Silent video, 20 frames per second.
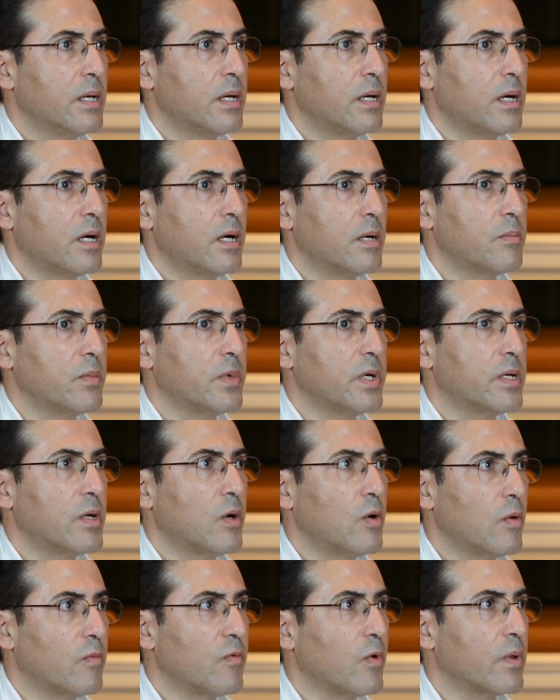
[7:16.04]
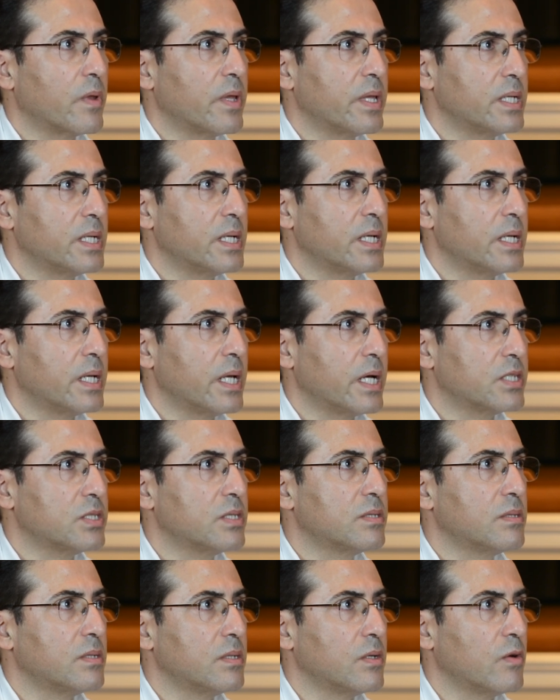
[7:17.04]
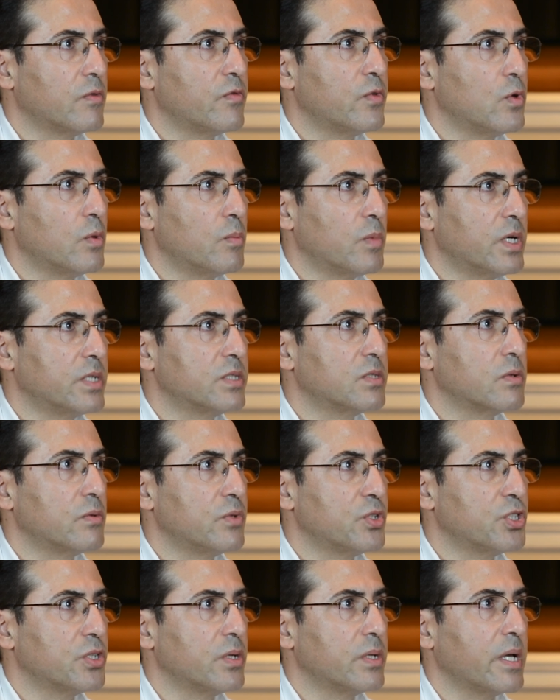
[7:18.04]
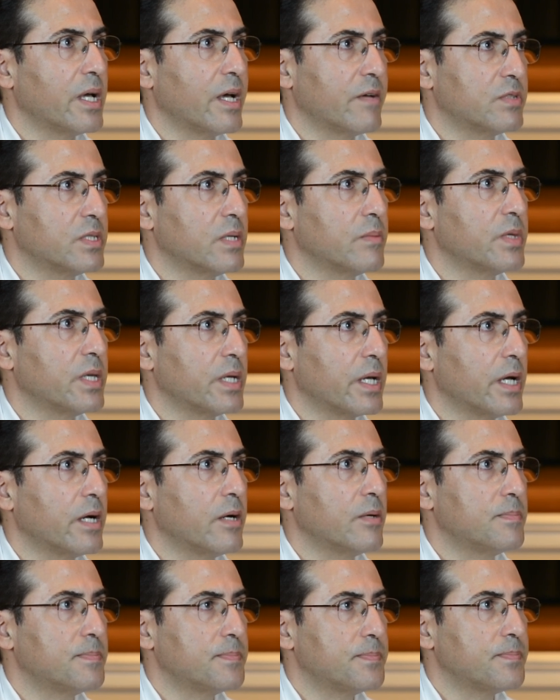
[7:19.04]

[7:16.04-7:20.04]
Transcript: and hopeful that in the next few months we should have something out.